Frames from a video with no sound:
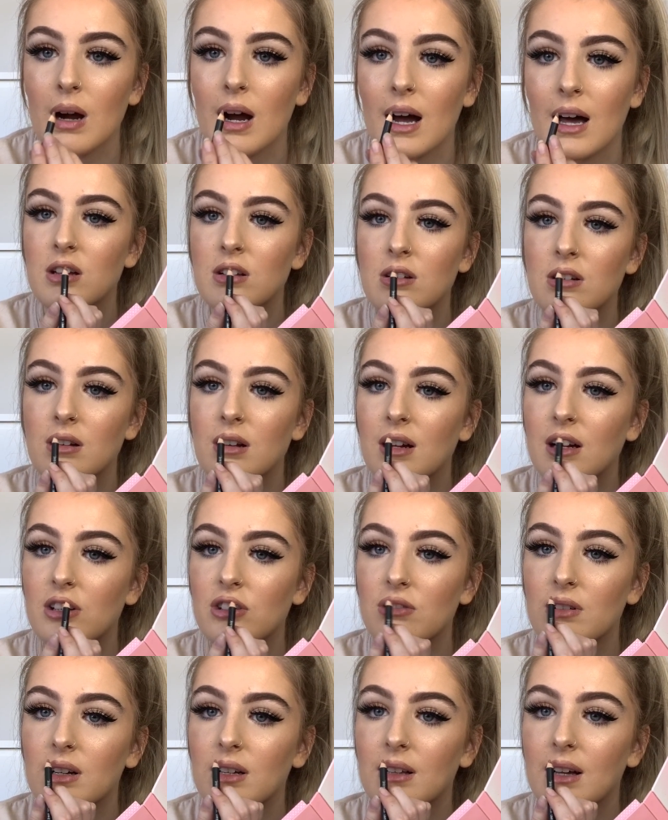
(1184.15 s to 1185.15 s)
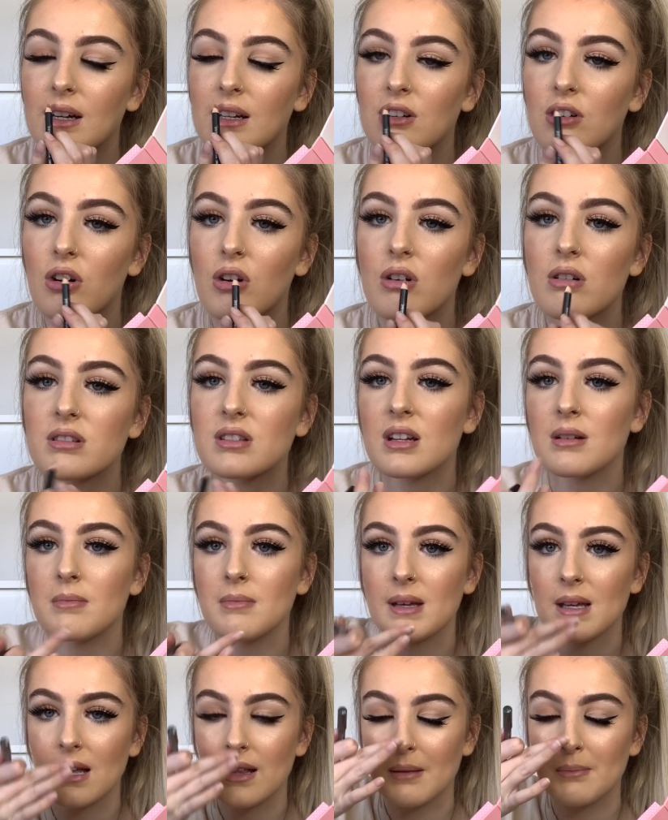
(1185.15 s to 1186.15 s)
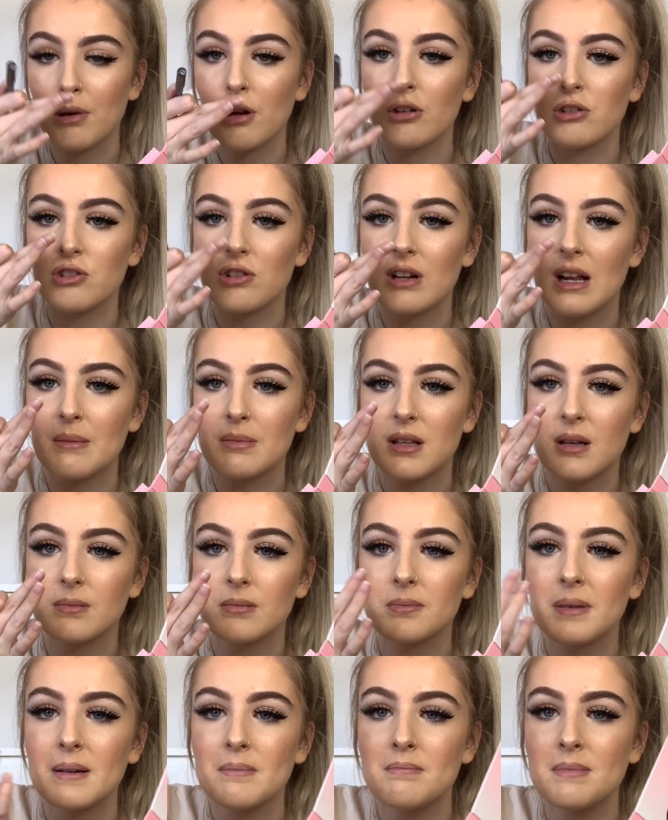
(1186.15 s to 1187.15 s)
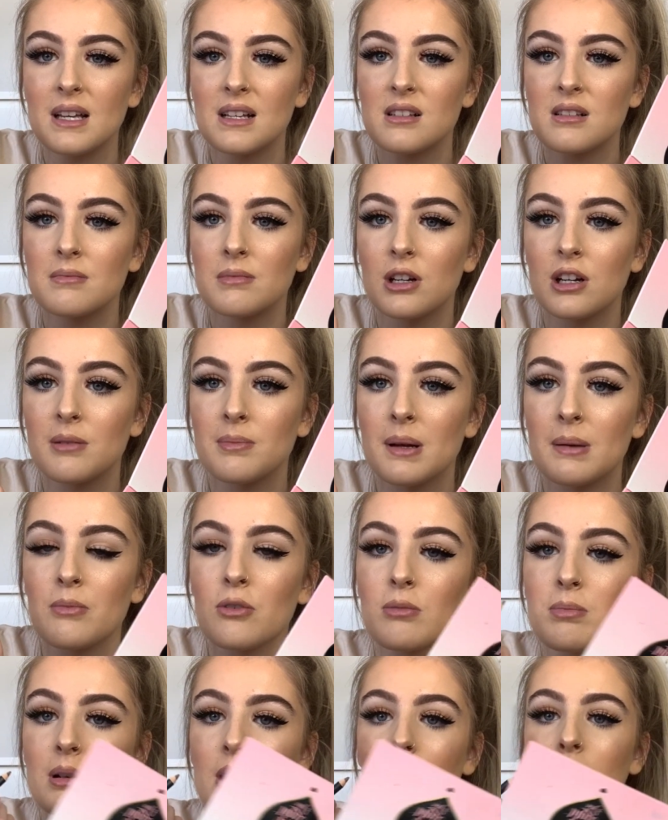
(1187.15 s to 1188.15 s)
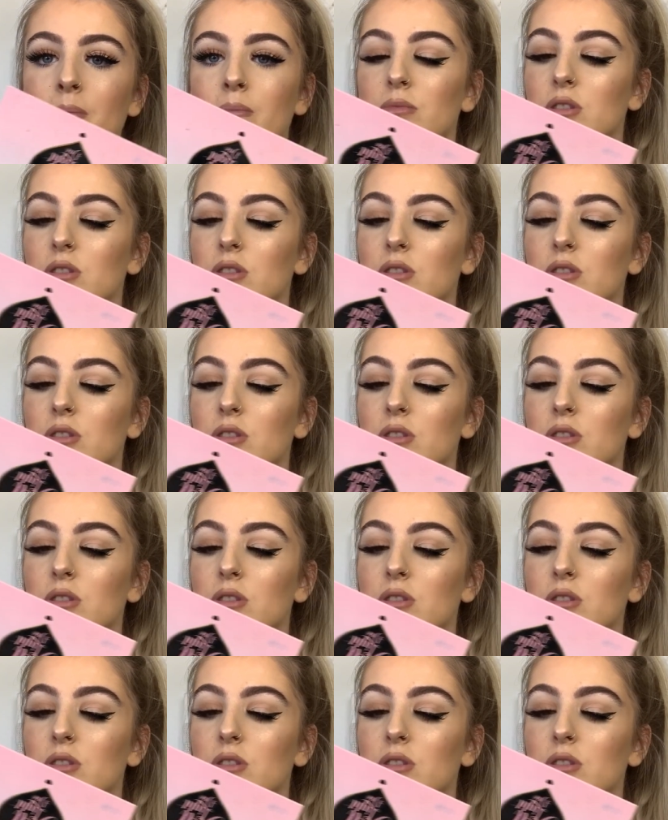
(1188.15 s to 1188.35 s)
you do like a straight line across, and it pulls your lips up a bit and makes them look a bit more plump.